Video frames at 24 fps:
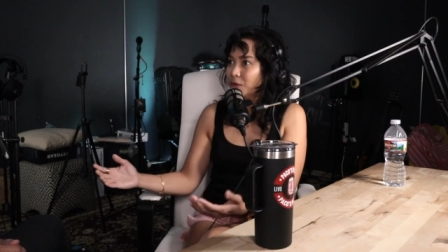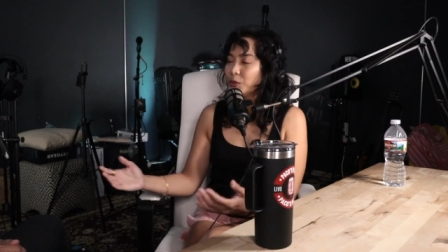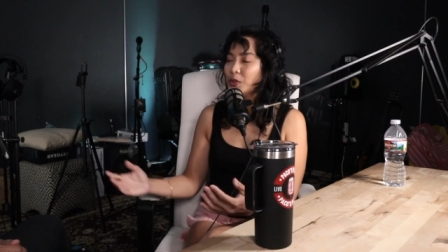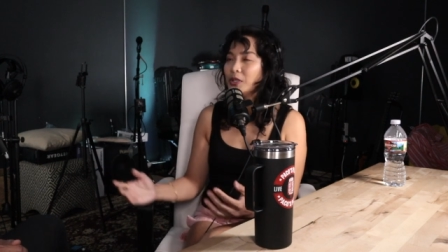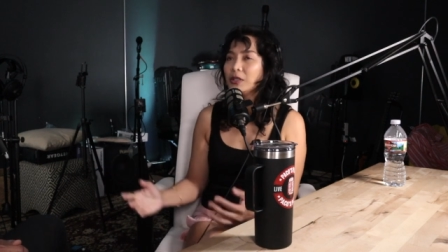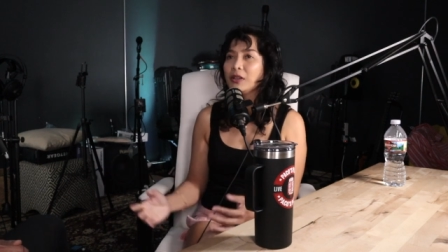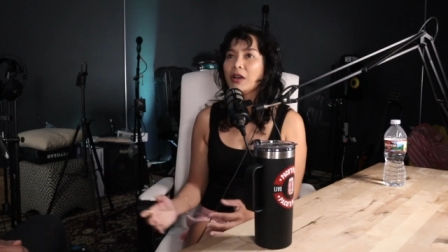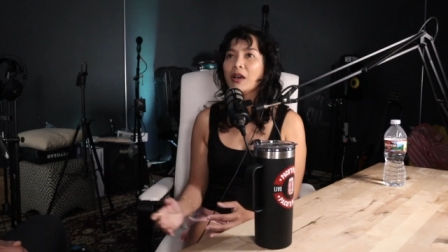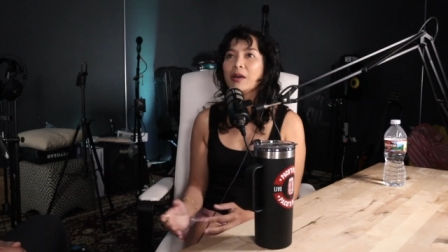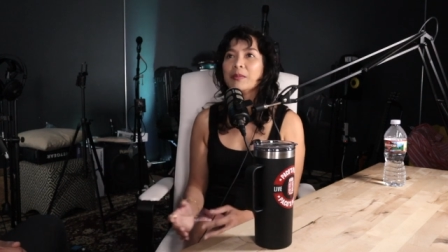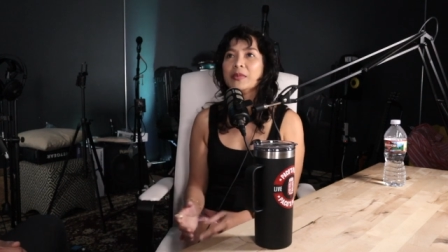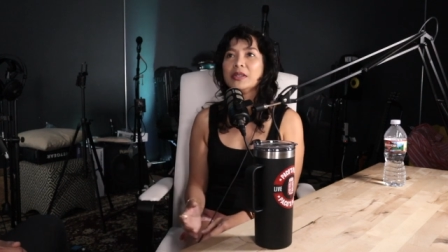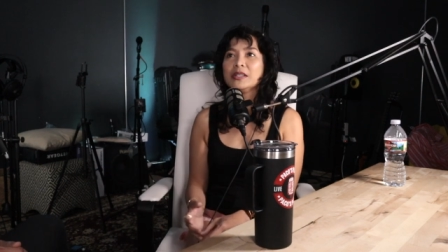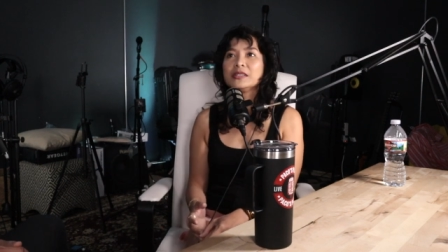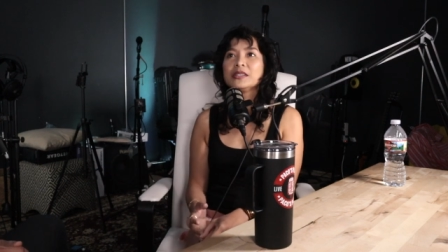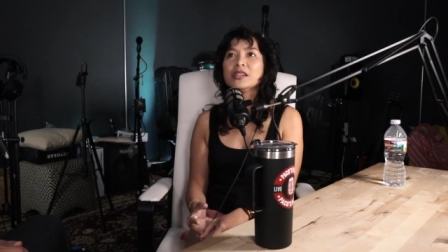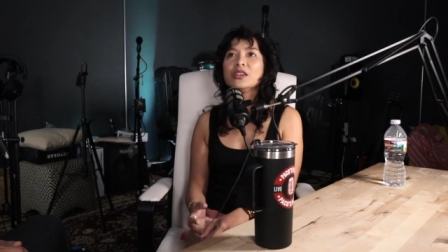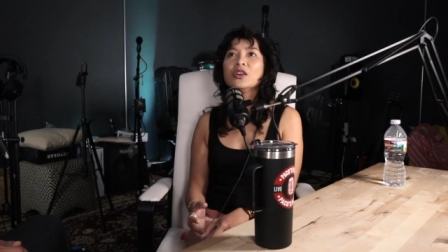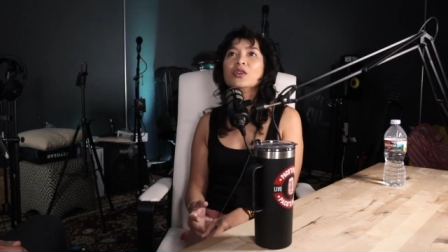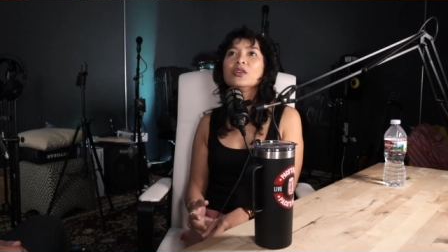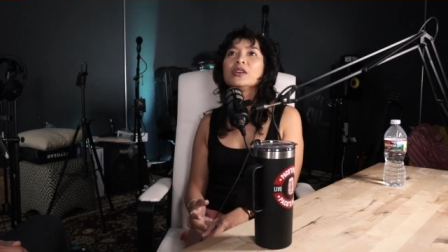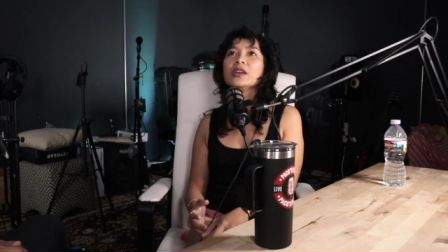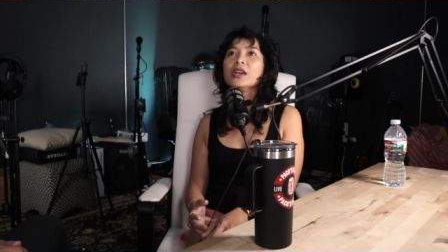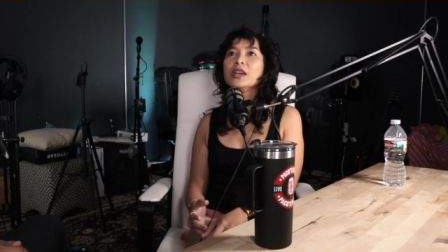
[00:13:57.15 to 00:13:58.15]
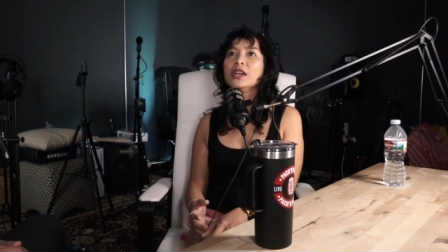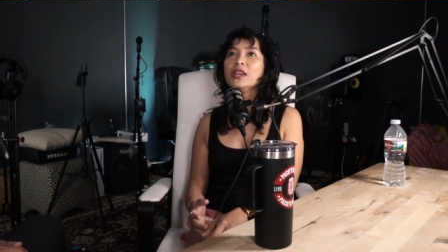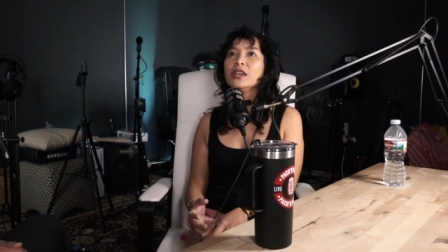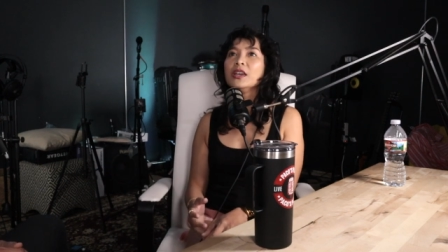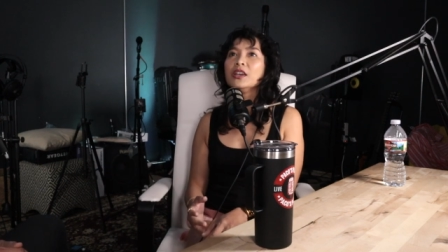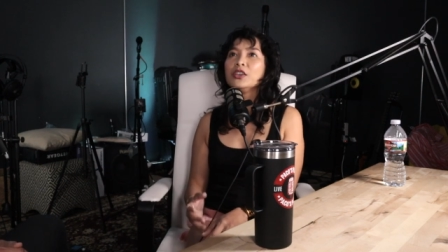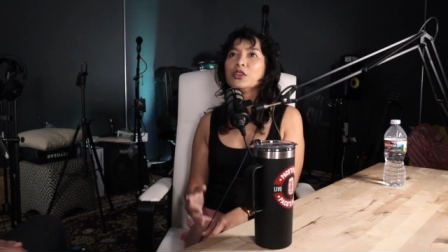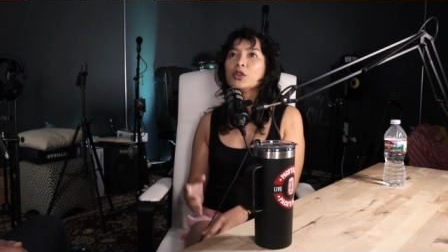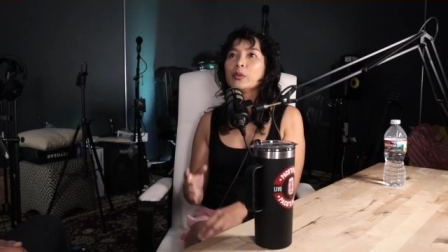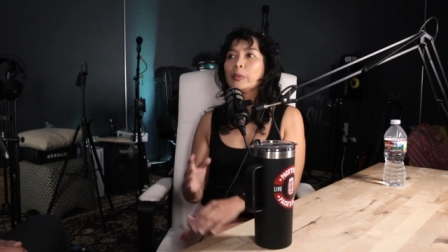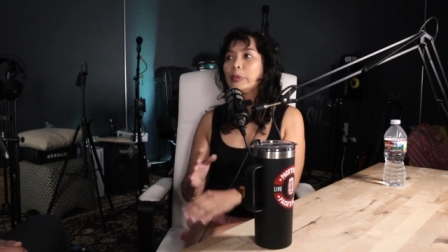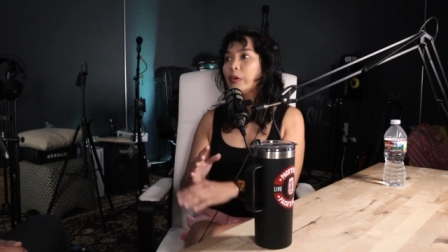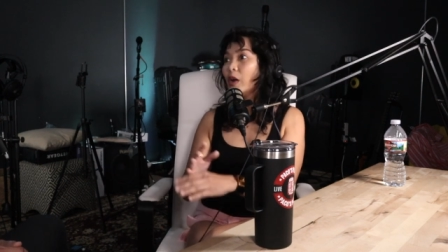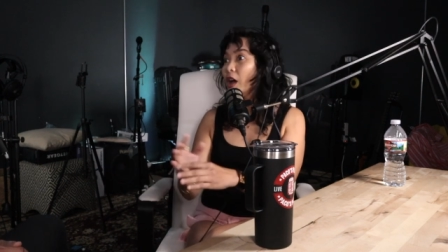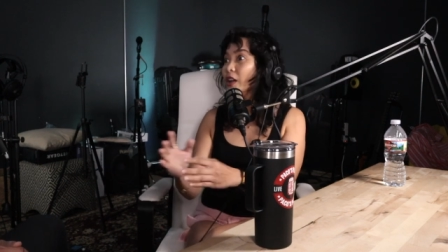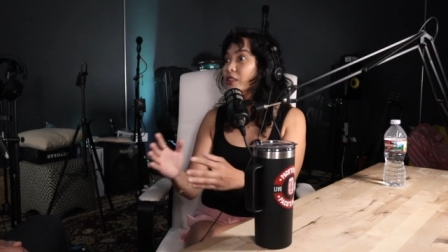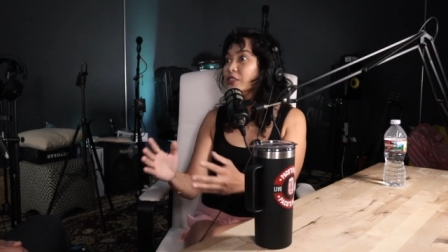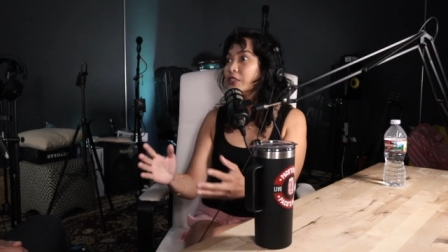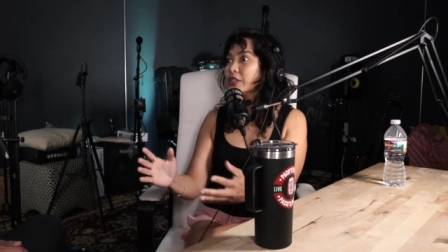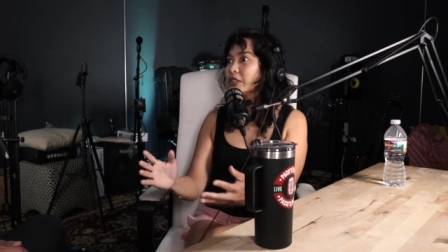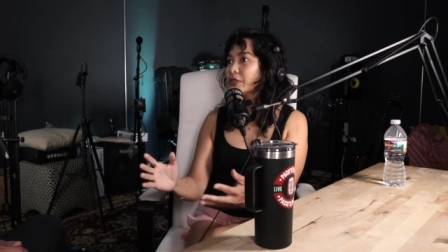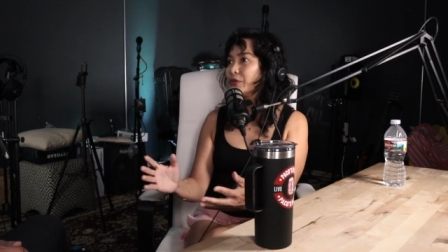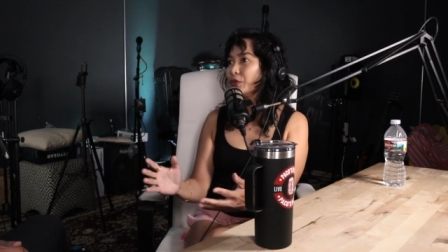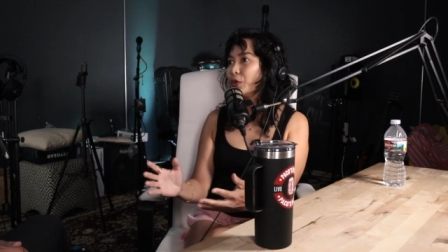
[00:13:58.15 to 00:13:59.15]
would come and say, okay, your
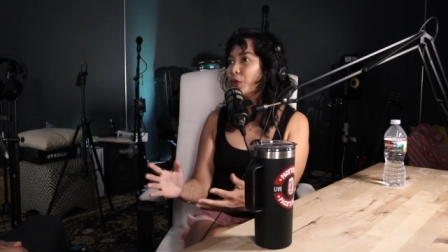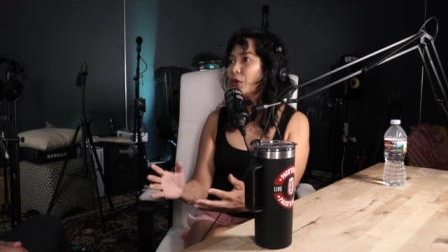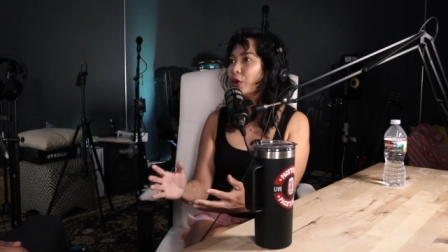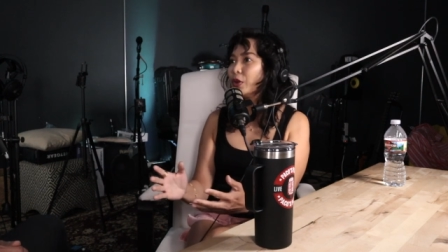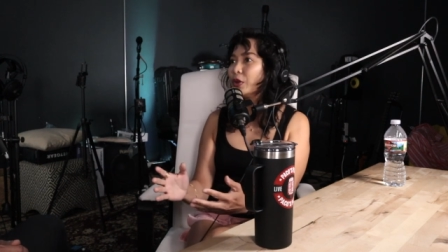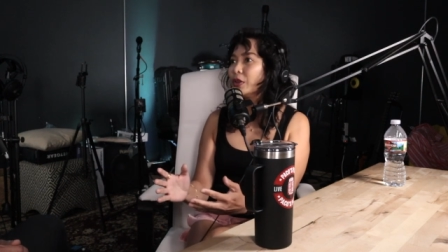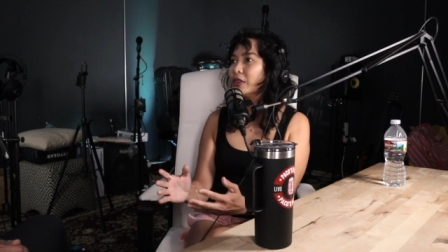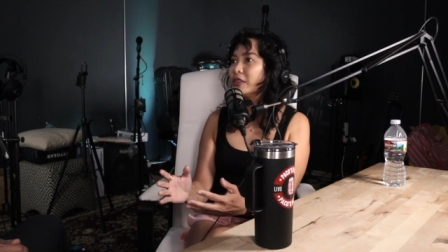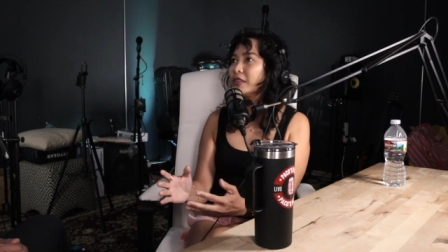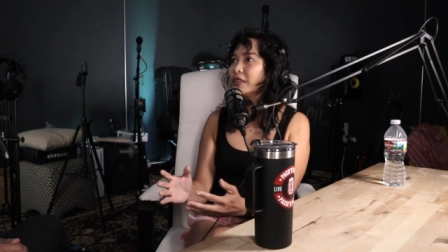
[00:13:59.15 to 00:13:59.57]
project for